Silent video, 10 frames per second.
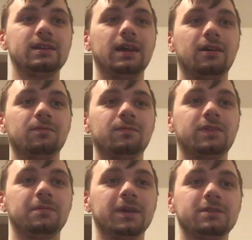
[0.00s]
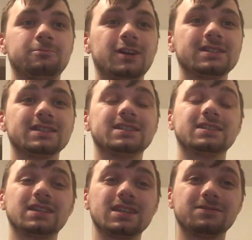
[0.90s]
Now, to make the process
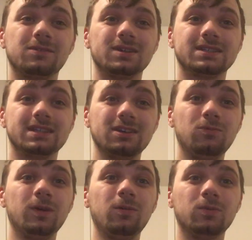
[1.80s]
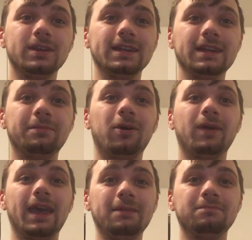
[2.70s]
successful, a single well would need about
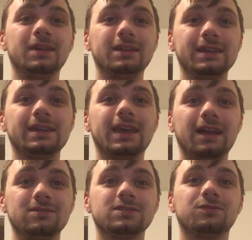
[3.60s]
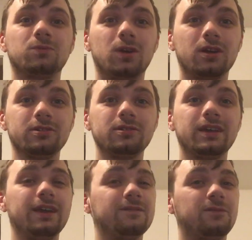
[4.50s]
8 million gallons of water
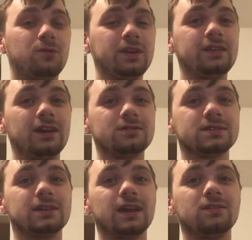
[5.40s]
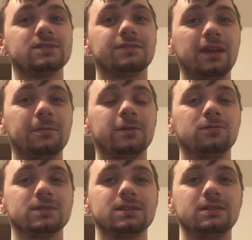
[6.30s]
and 40,000 gallons of
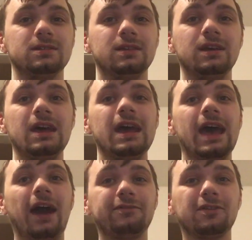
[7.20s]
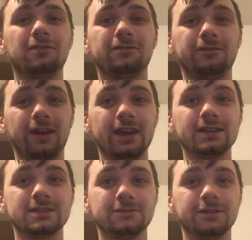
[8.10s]
chemicals. After the frac
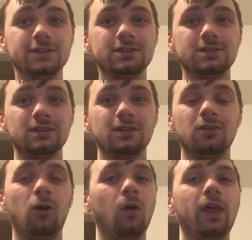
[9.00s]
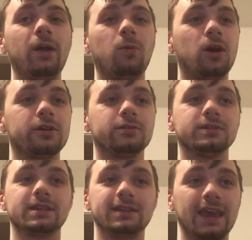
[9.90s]
is finished, all that water
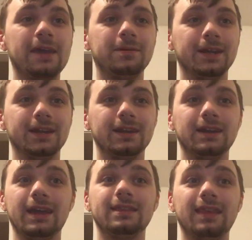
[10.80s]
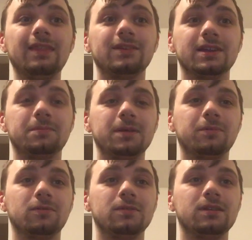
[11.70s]
is contaminated and deadly to
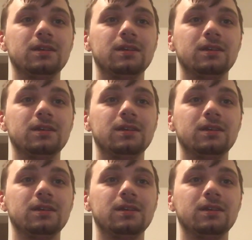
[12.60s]
people.